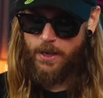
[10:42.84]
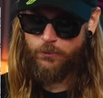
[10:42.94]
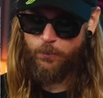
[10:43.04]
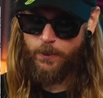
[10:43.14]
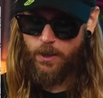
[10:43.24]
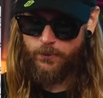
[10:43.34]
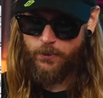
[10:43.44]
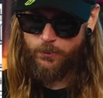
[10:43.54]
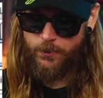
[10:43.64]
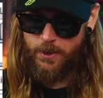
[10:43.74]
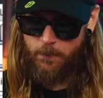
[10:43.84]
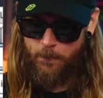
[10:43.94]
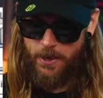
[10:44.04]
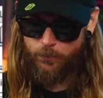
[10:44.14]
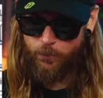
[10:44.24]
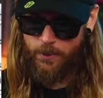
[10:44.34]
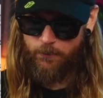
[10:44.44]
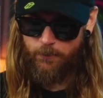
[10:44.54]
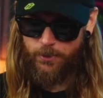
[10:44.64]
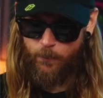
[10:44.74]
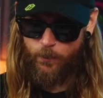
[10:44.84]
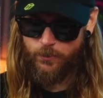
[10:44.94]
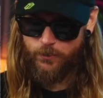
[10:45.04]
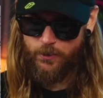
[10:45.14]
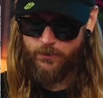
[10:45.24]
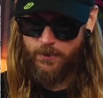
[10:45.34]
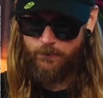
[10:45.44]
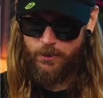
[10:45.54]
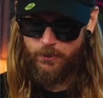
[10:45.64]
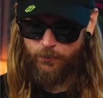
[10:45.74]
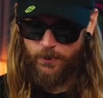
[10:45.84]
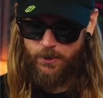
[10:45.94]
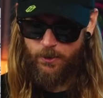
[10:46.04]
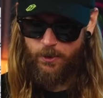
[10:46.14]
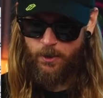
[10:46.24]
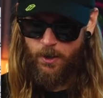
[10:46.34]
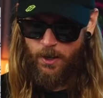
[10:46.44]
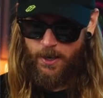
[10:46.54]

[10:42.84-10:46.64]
Okay, so we got the username and password and everything. We're just gonna save these for later.